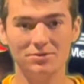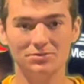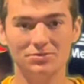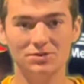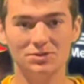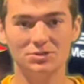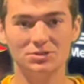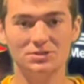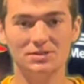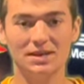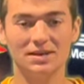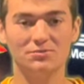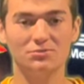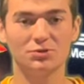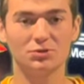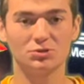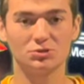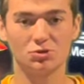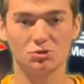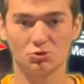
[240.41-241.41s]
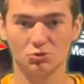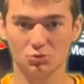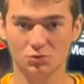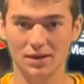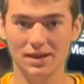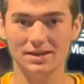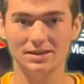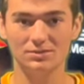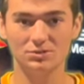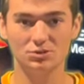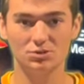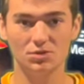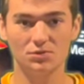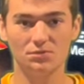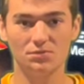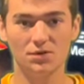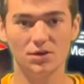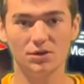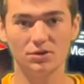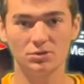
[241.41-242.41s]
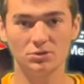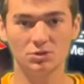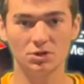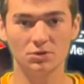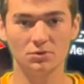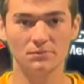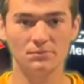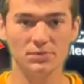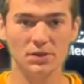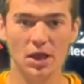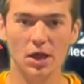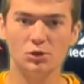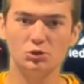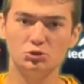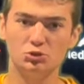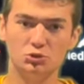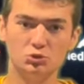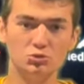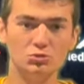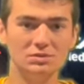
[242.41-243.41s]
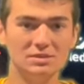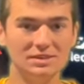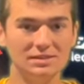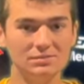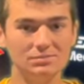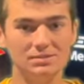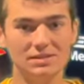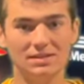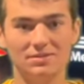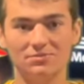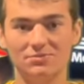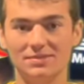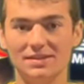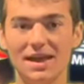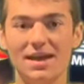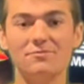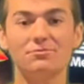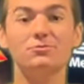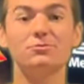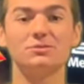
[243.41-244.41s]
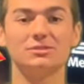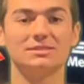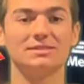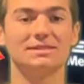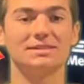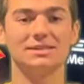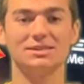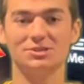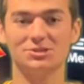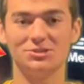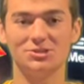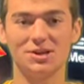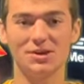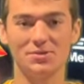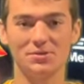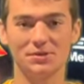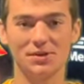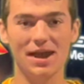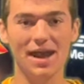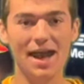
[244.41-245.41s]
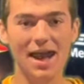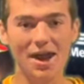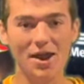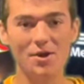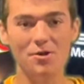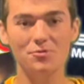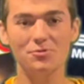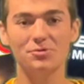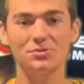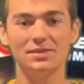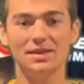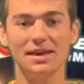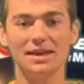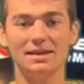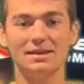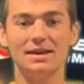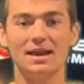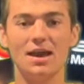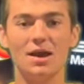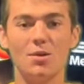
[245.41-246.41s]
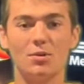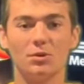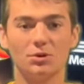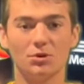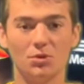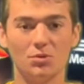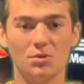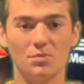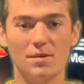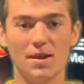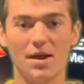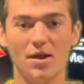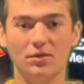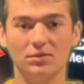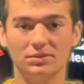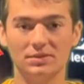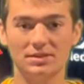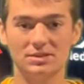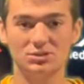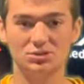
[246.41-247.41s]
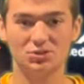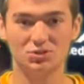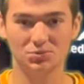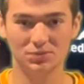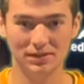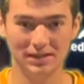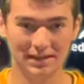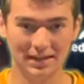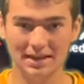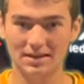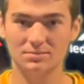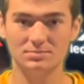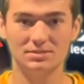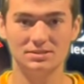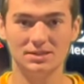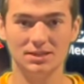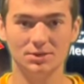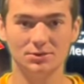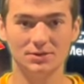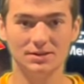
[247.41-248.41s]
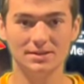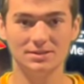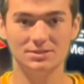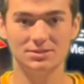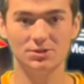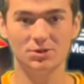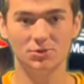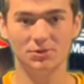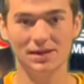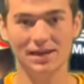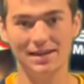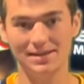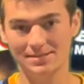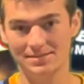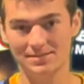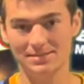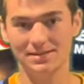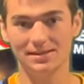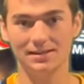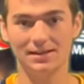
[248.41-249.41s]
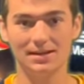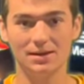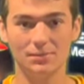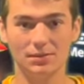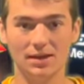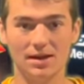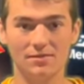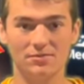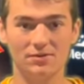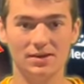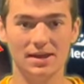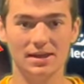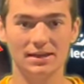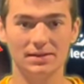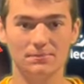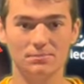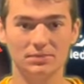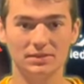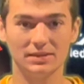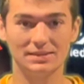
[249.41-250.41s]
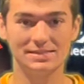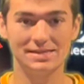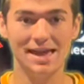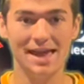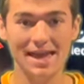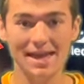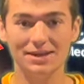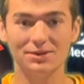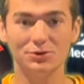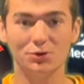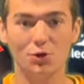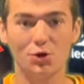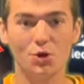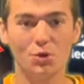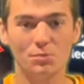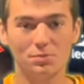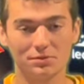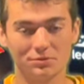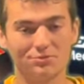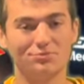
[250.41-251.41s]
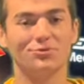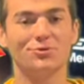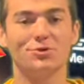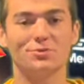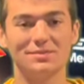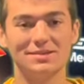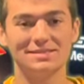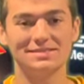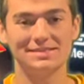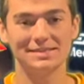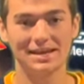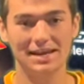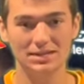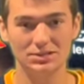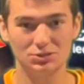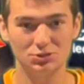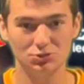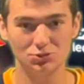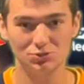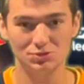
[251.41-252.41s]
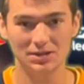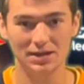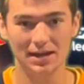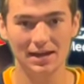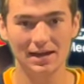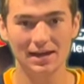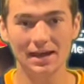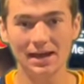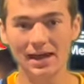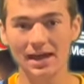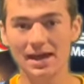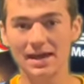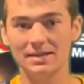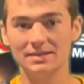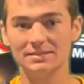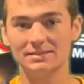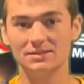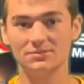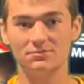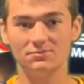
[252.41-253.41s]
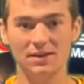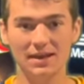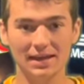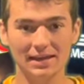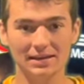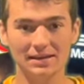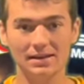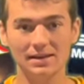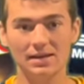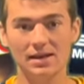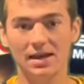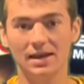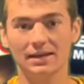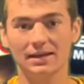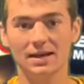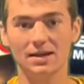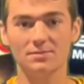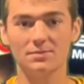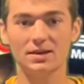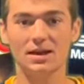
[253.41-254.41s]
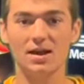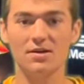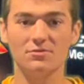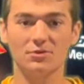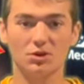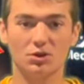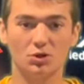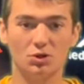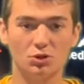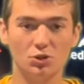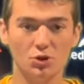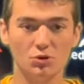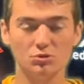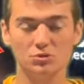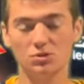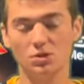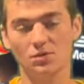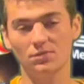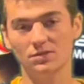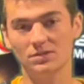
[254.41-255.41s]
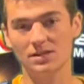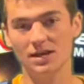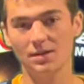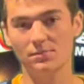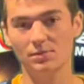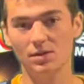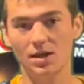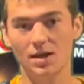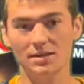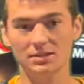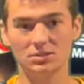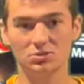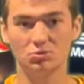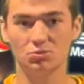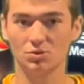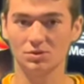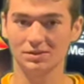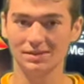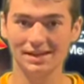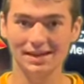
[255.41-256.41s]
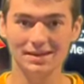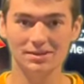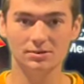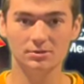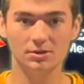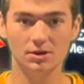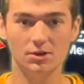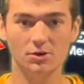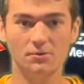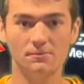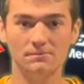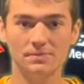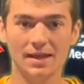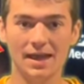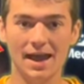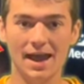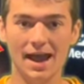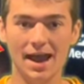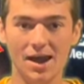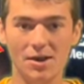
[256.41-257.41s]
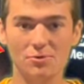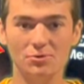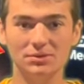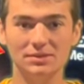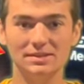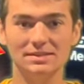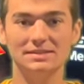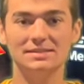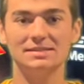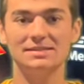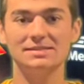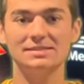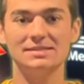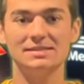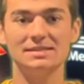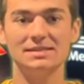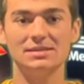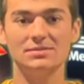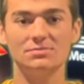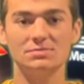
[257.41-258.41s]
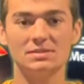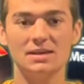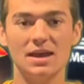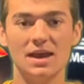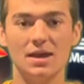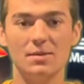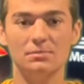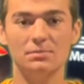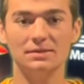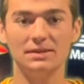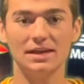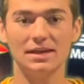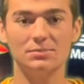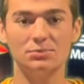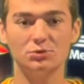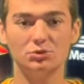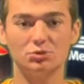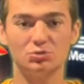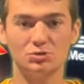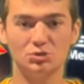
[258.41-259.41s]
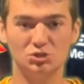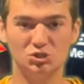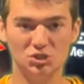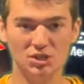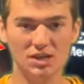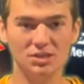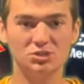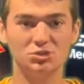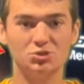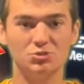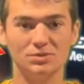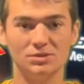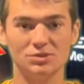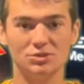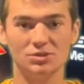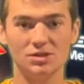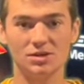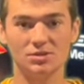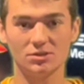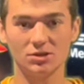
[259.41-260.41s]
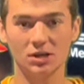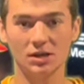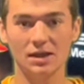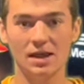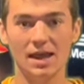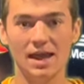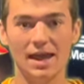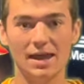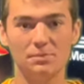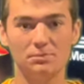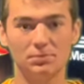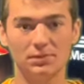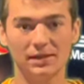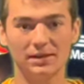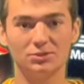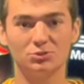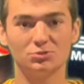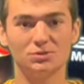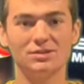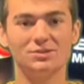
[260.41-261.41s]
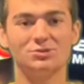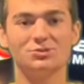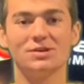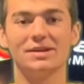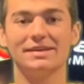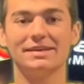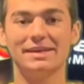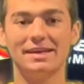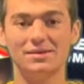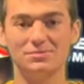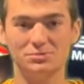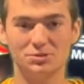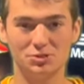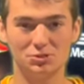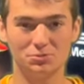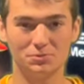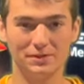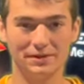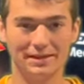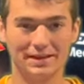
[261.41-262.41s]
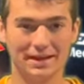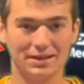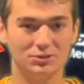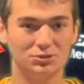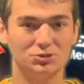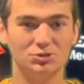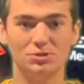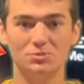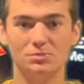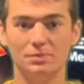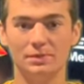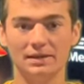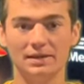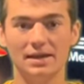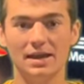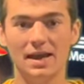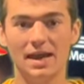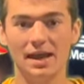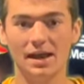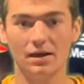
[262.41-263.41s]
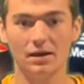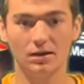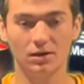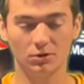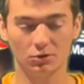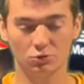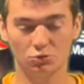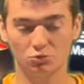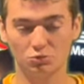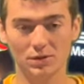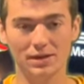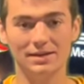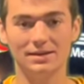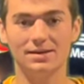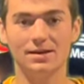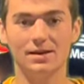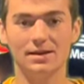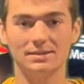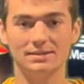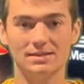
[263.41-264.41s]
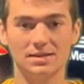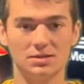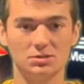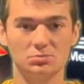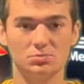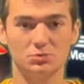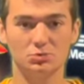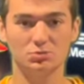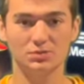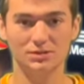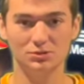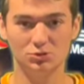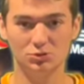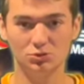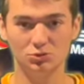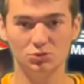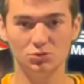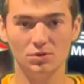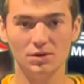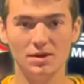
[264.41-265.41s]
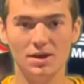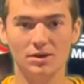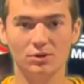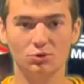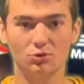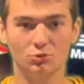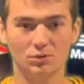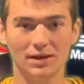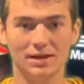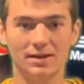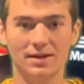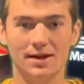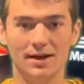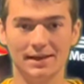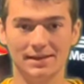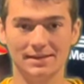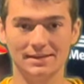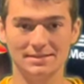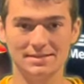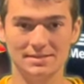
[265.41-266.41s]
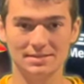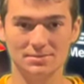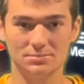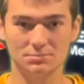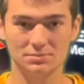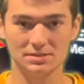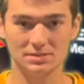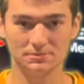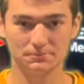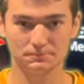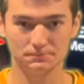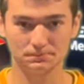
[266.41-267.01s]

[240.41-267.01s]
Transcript: Division. They've looked great so far. So 2 teams that have never seen each other. How will they go about this 3-game series? Kansas City coming off a 10-goal performance against Utah. Savannah coming off a close overtime loss to Orlando. How will these teams be able to adjust to each other and play 3 straight games this weekend? Should be a great contest between 2 great hockey teams.